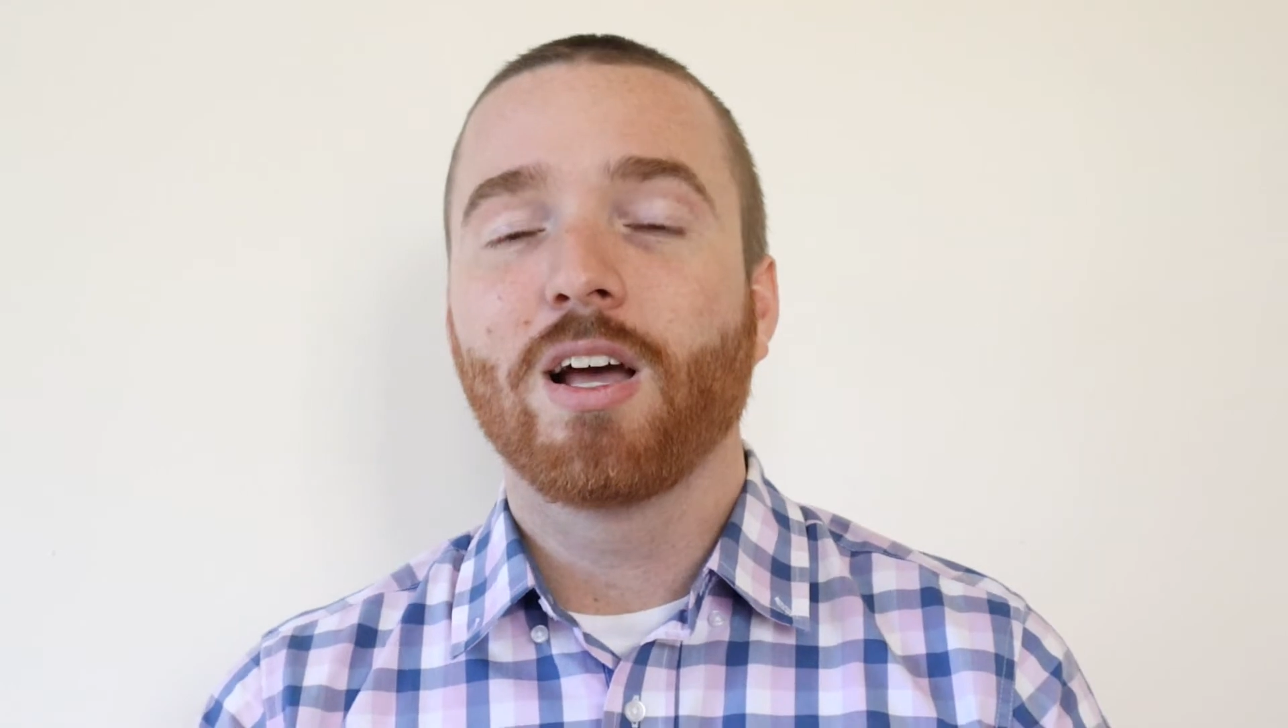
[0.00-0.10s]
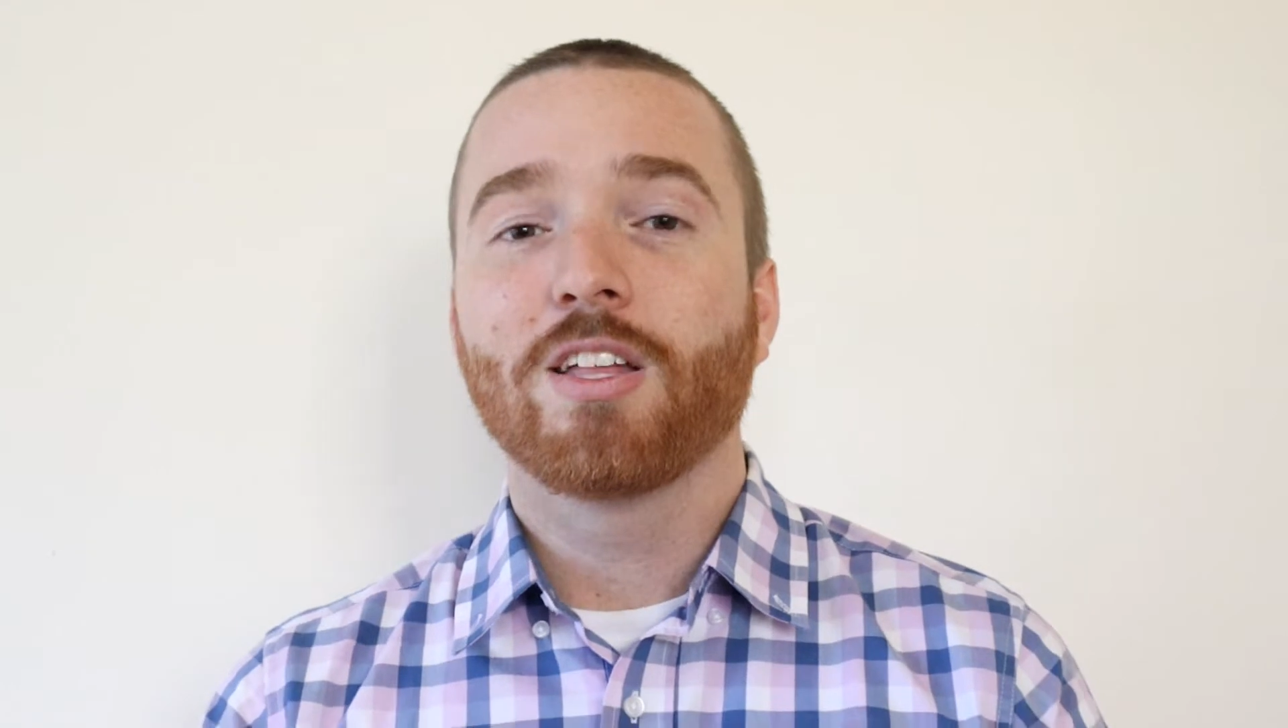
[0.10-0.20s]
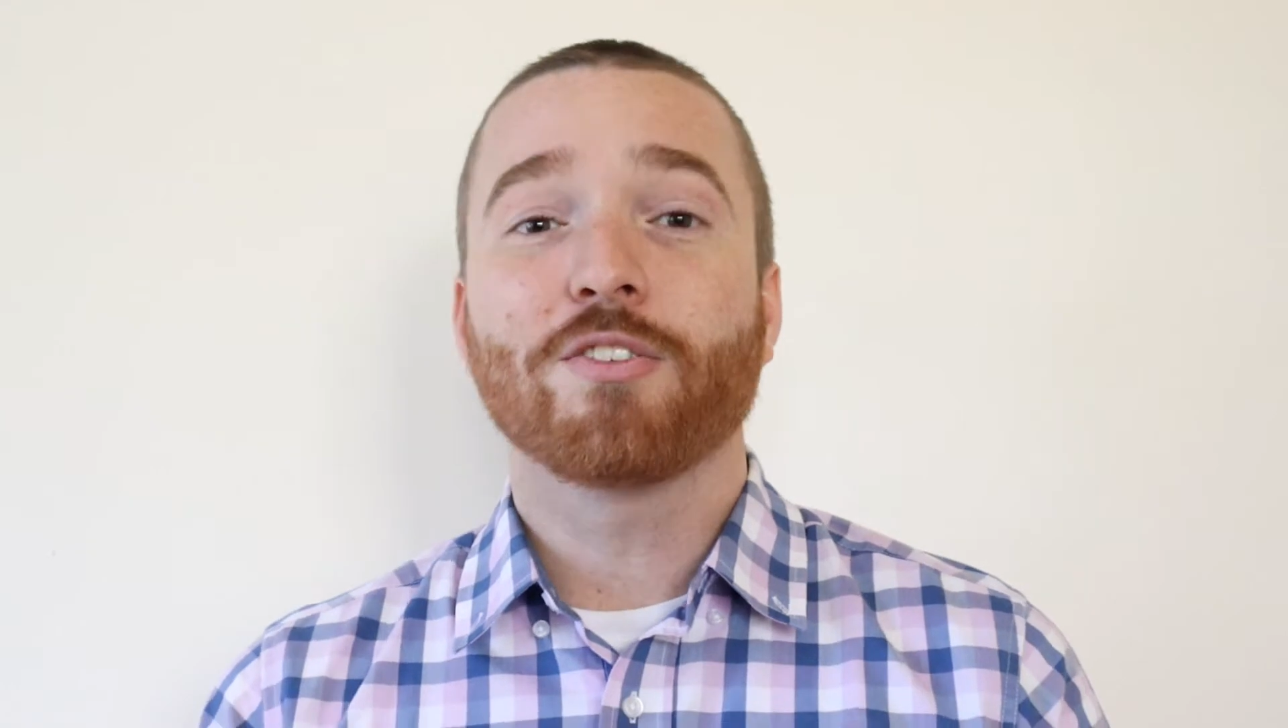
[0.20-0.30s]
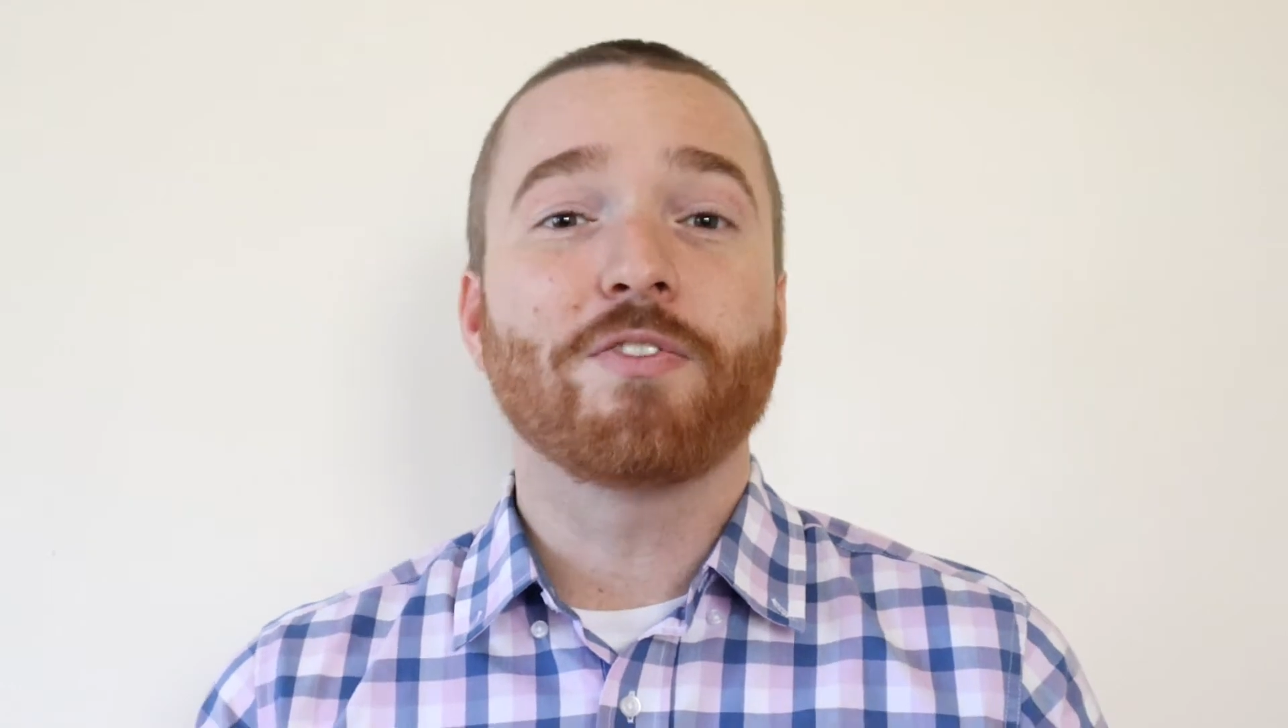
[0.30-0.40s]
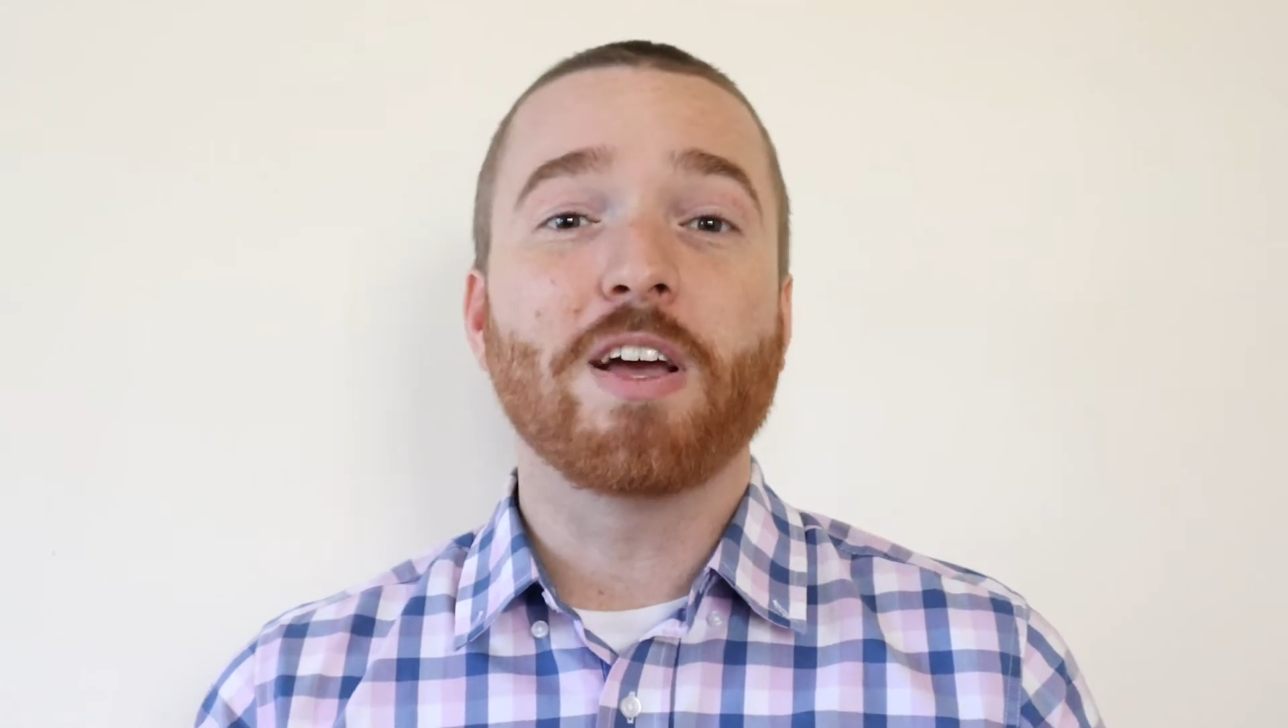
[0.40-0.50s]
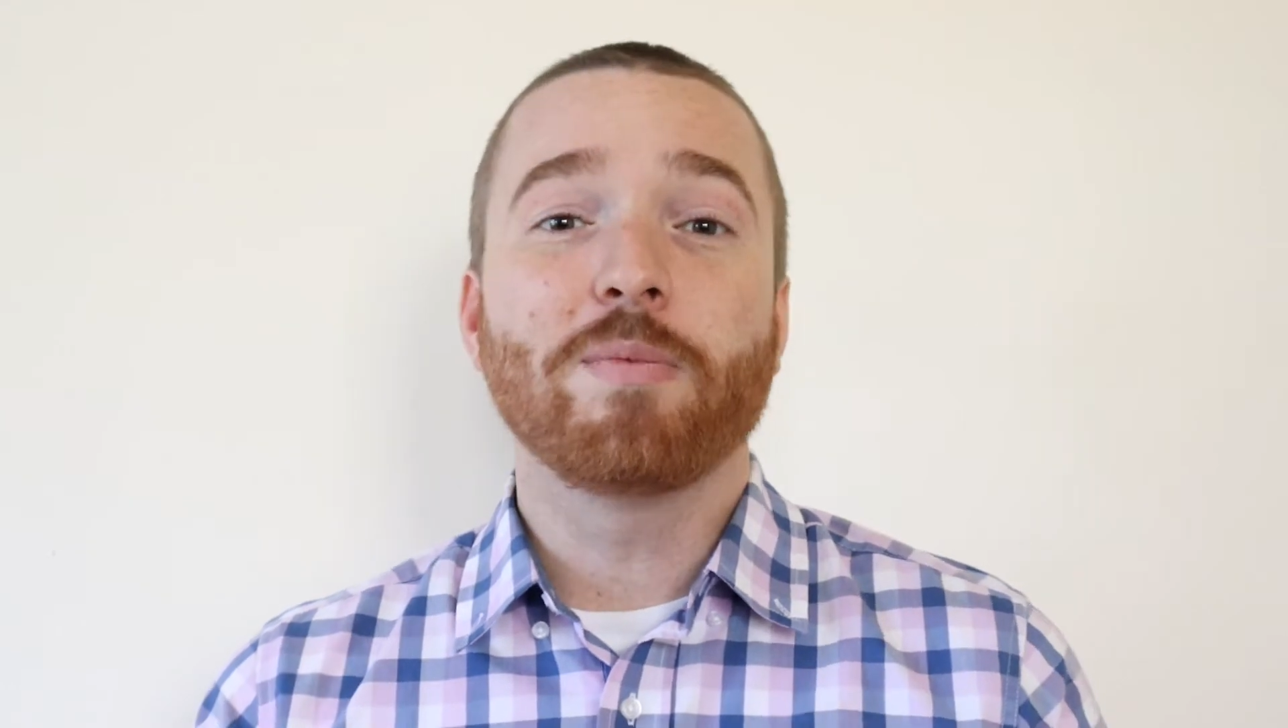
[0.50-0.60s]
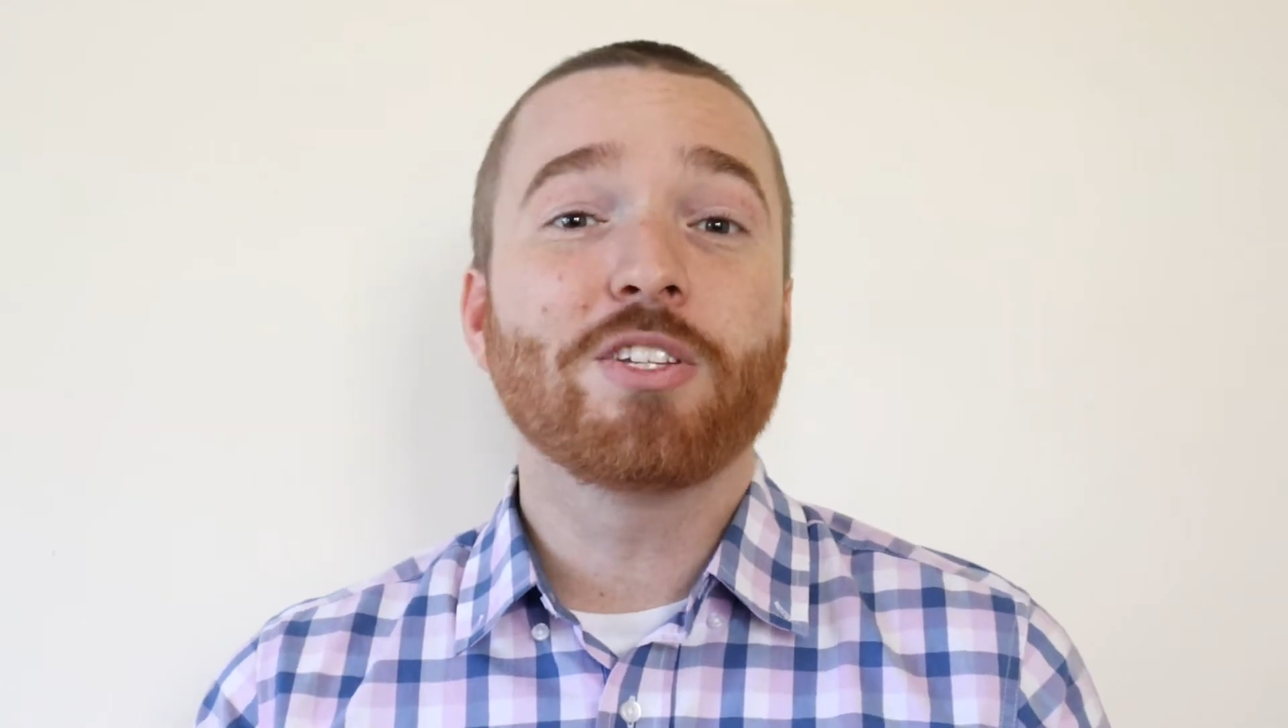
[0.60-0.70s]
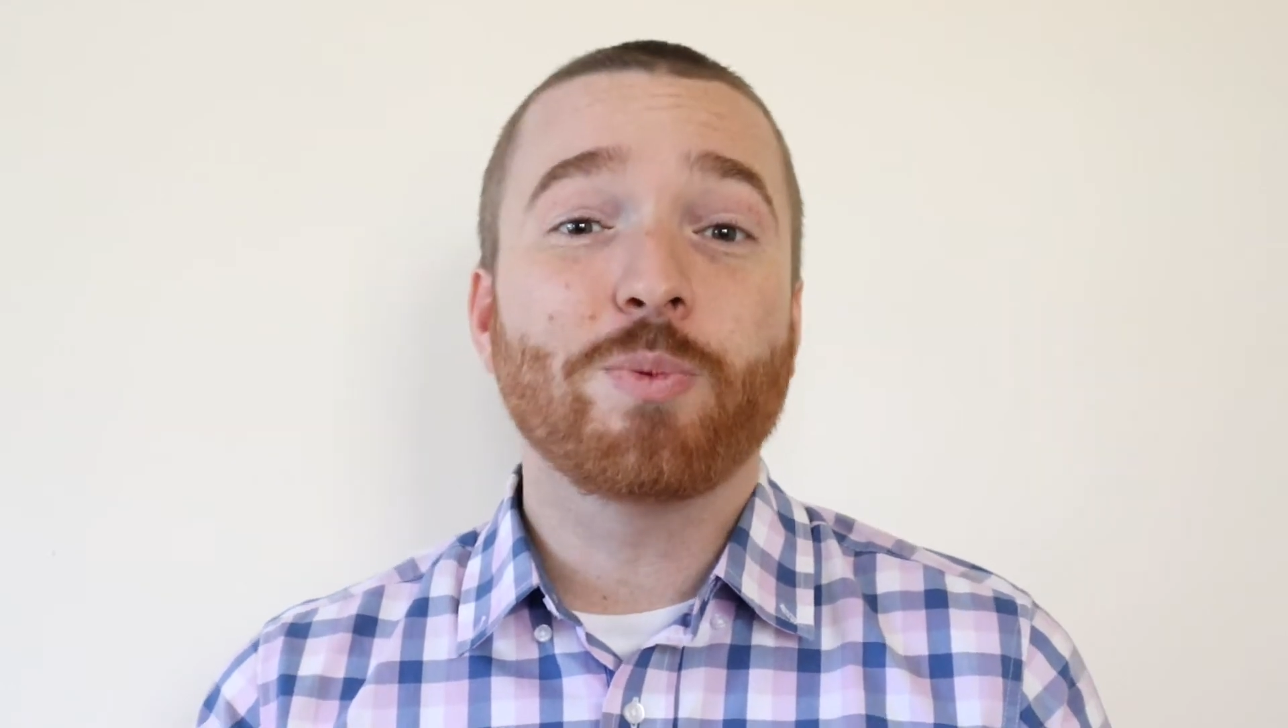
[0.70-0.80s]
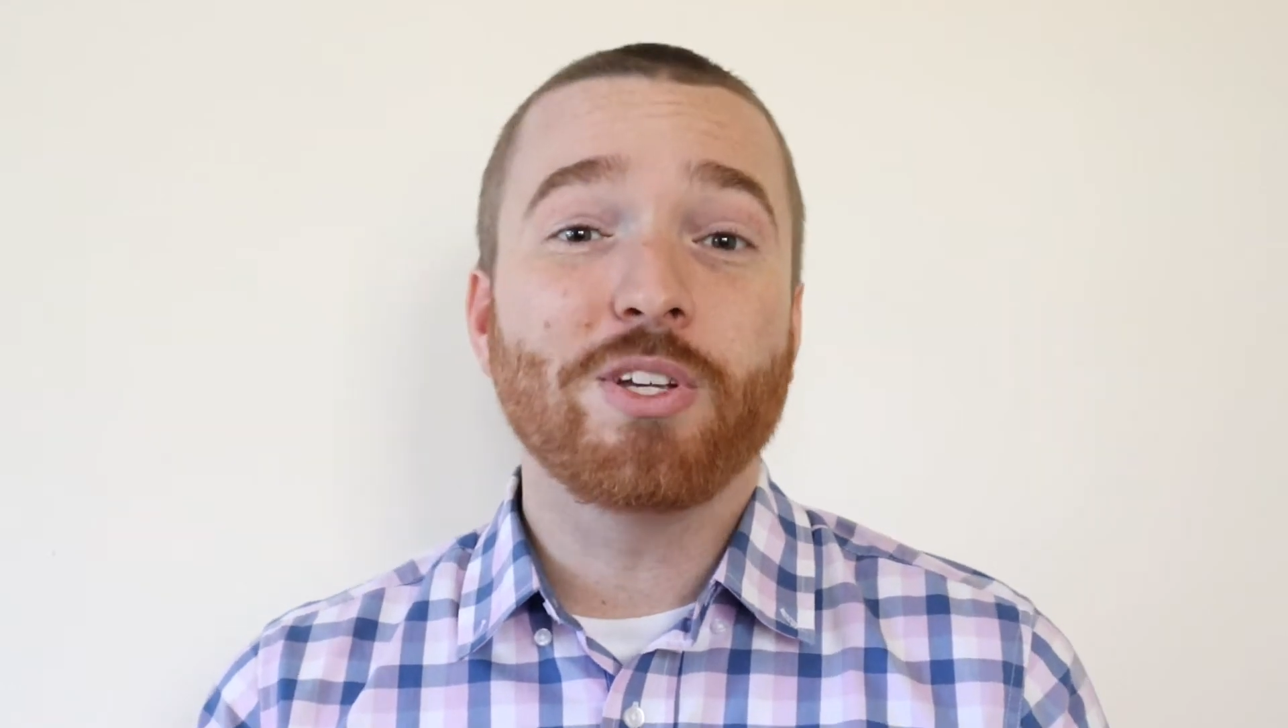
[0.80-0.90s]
The families